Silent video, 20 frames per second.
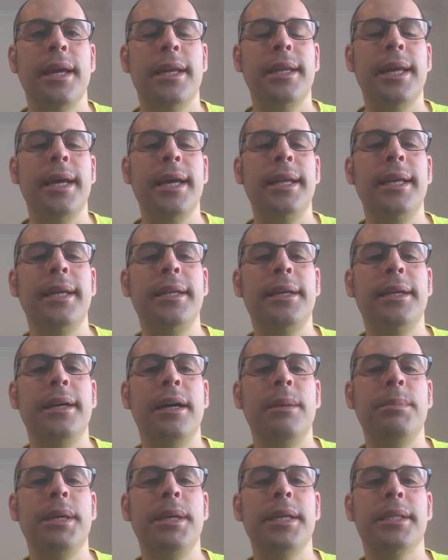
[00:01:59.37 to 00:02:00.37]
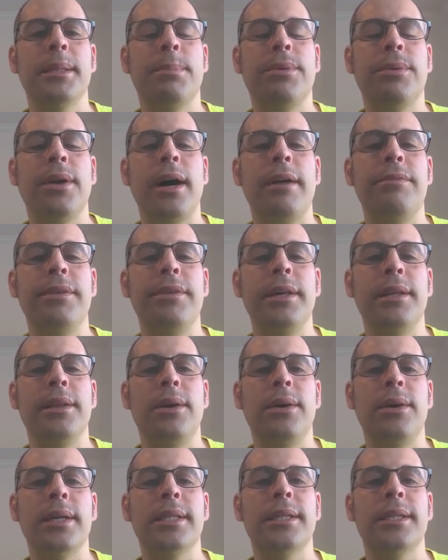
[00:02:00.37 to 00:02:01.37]
Net income is the profit and
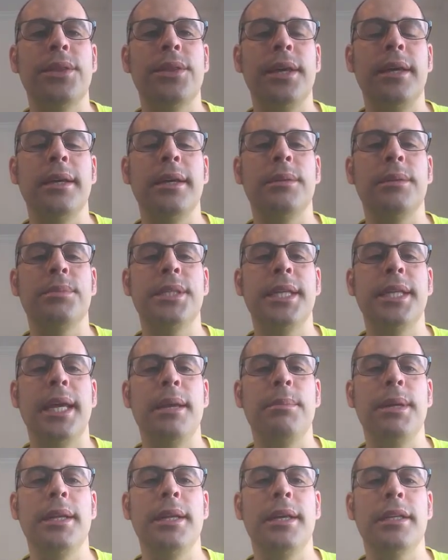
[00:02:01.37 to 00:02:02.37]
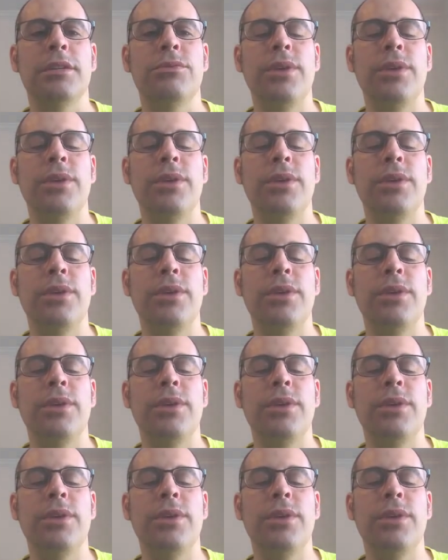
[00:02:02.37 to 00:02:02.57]
loss on the income statement. It's